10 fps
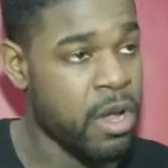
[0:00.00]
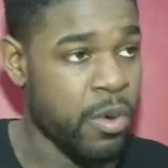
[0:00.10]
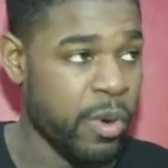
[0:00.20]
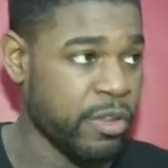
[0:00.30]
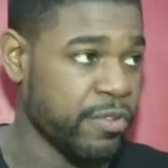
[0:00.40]

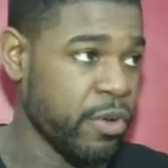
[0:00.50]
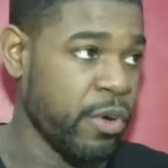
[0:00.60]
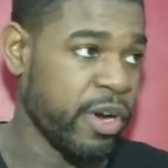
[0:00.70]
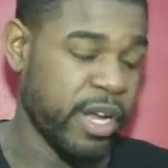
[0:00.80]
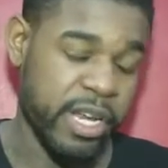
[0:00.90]
run the
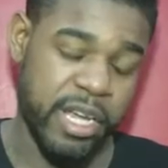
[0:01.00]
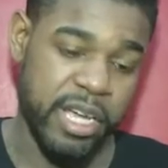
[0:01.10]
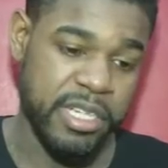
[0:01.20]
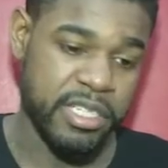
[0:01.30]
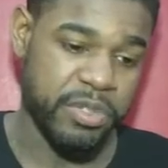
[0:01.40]
floor and get
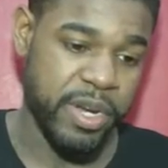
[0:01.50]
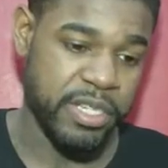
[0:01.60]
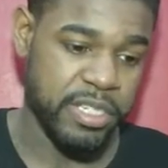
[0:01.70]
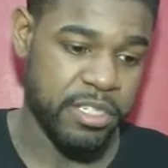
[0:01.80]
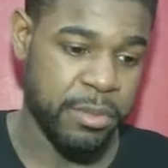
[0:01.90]
easy
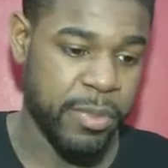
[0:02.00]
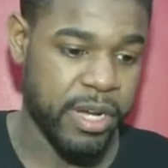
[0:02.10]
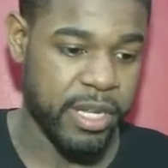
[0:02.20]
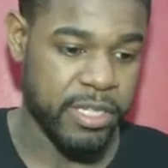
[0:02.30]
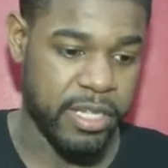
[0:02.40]
transition
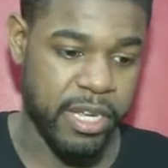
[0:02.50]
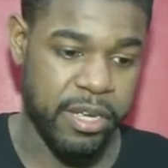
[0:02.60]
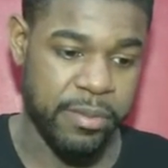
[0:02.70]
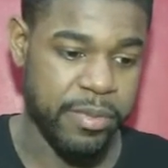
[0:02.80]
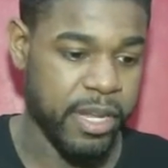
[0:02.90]
buckets.
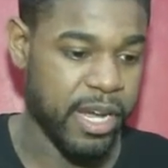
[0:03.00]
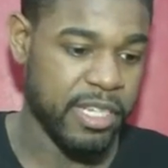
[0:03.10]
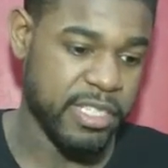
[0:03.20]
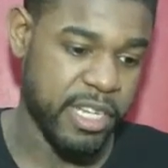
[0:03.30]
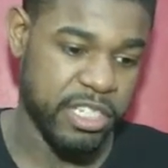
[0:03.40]
And like
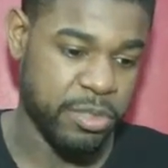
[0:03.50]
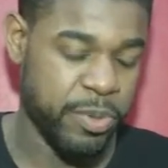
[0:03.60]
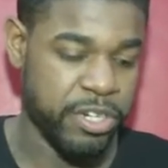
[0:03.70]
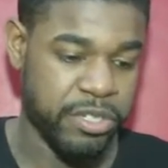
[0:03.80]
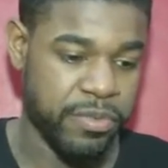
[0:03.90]
I said, just
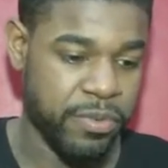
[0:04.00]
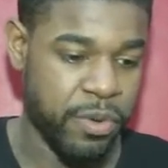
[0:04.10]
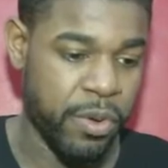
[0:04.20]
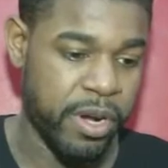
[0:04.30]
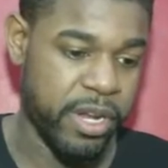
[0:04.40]
pressure the
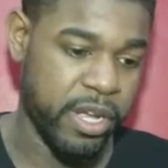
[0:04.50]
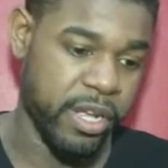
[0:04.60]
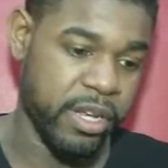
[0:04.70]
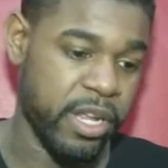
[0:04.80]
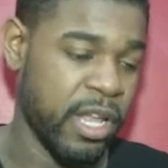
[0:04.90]
floor and
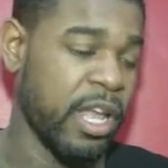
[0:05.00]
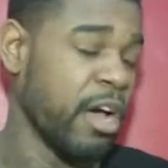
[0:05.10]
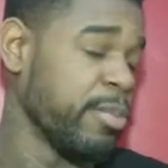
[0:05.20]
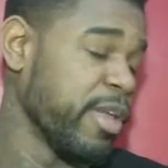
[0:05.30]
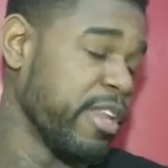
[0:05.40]

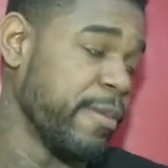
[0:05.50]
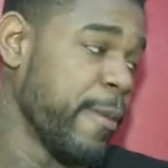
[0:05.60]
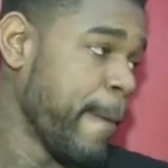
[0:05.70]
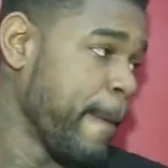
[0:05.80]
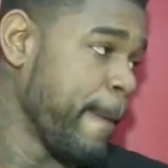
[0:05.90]
outplay them.